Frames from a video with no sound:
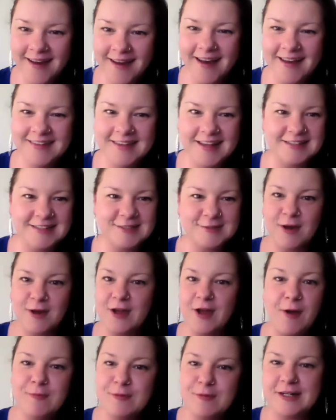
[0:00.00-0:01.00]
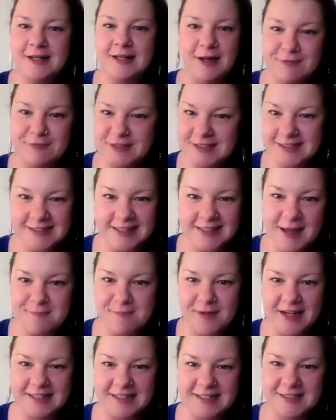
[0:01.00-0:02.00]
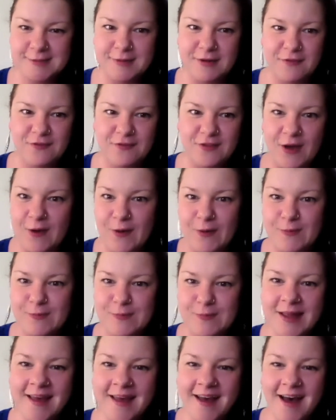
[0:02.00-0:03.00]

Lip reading: And that's why I would love to see it made into a film,